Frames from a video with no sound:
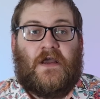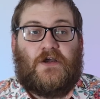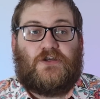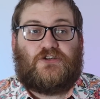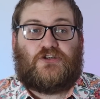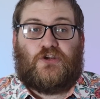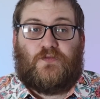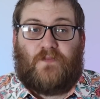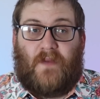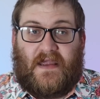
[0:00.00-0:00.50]

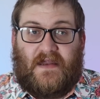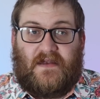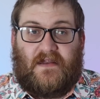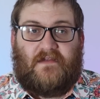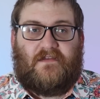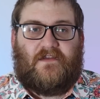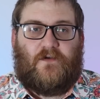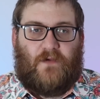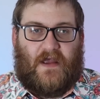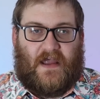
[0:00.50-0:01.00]
So you might
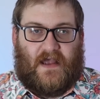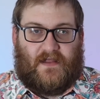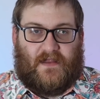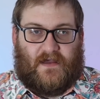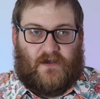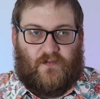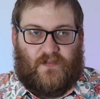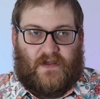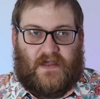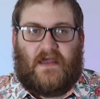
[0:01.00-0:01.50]
need to wait a
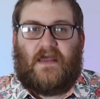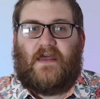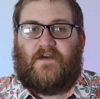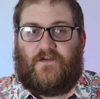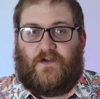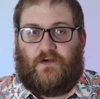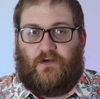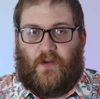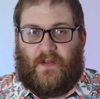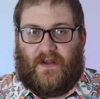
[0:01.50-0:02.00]
little bit
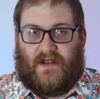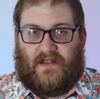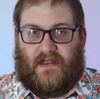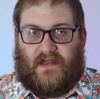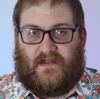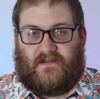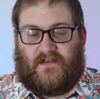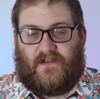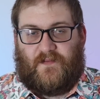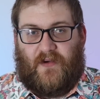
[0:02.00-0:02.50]
if you were a bit
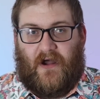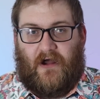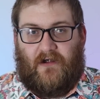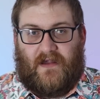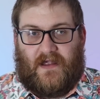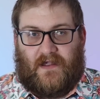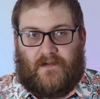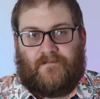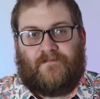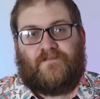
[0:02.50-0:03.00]
late to the
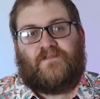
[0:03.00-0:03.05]
party.